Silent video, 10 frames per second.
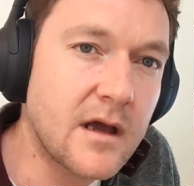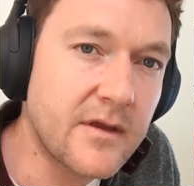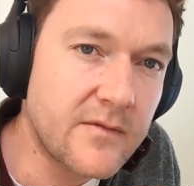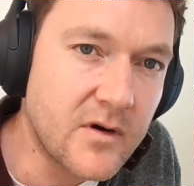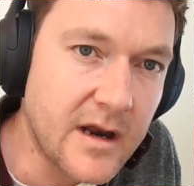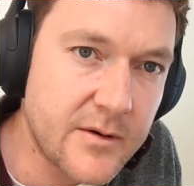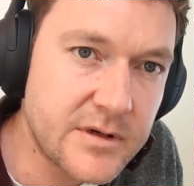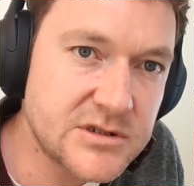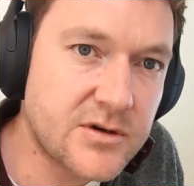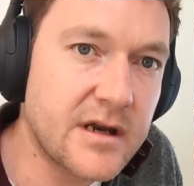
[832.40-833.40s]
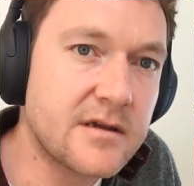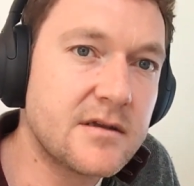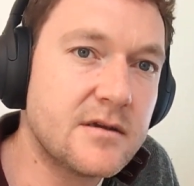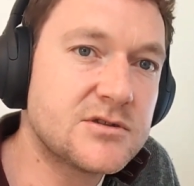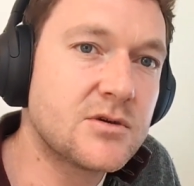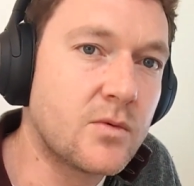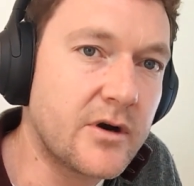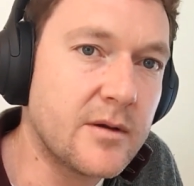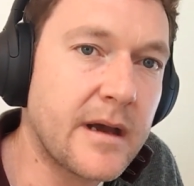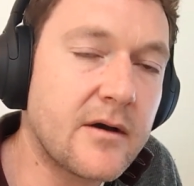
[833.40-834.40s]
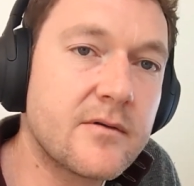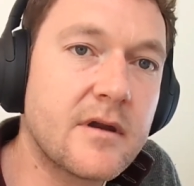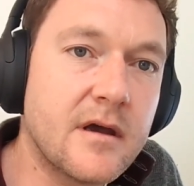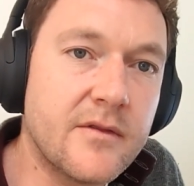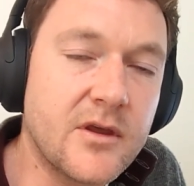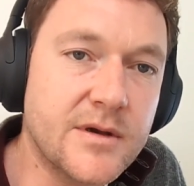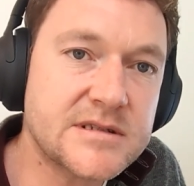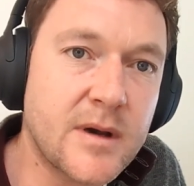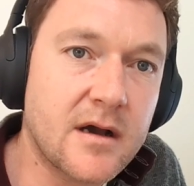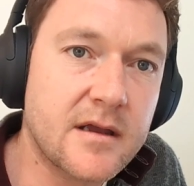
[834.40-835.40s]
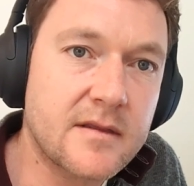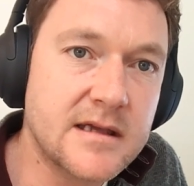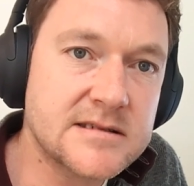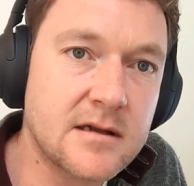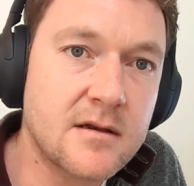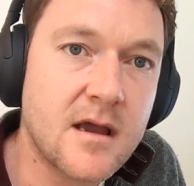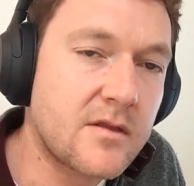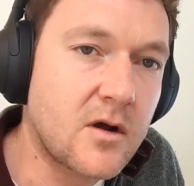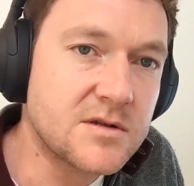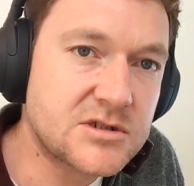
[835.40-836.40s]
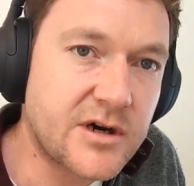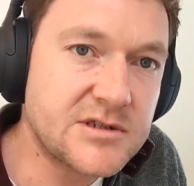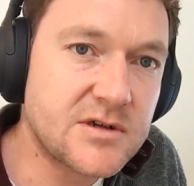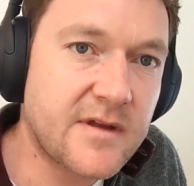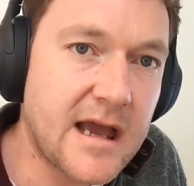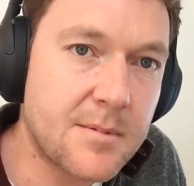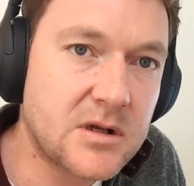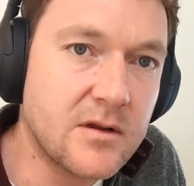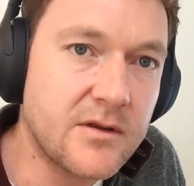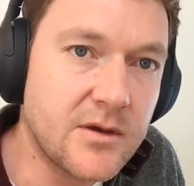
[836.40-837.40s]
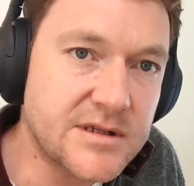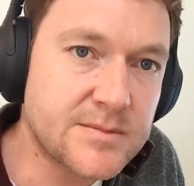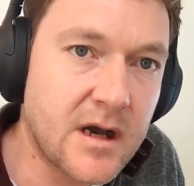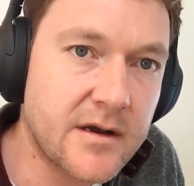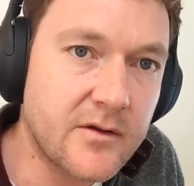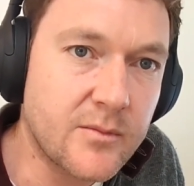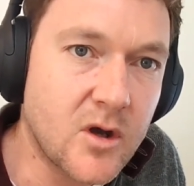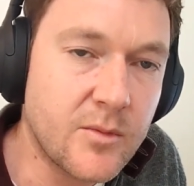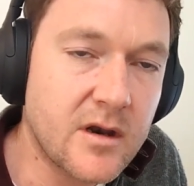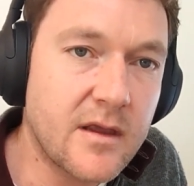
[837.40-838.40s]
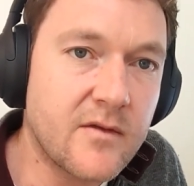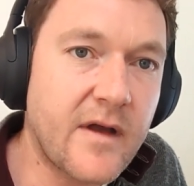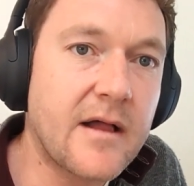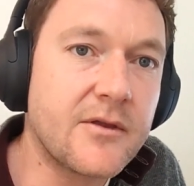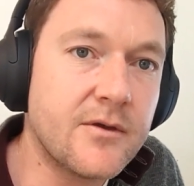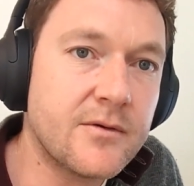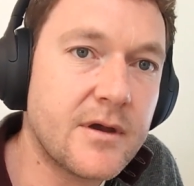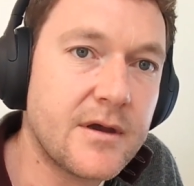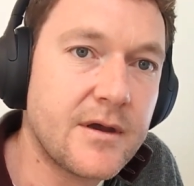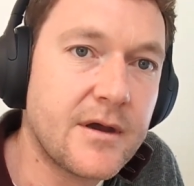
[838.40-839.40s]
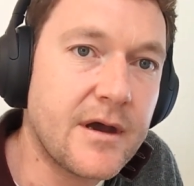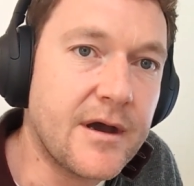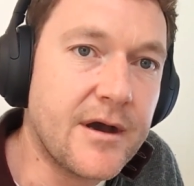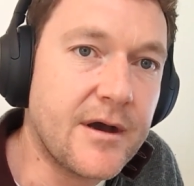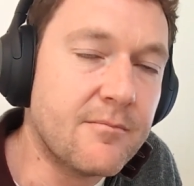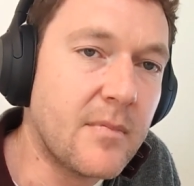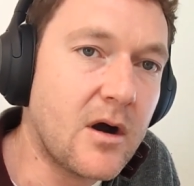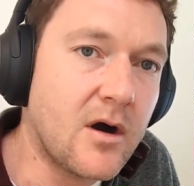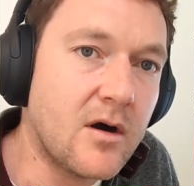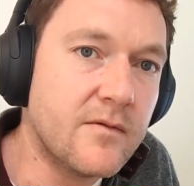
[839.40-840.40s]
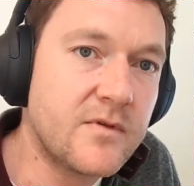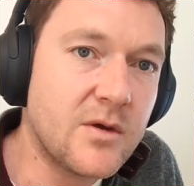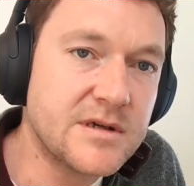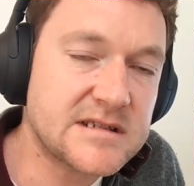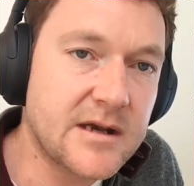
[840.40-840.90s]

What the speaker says: think if you're an equities trader, you should worry about the US market. There's the concentration of capital in the US market at the moment, and the value of US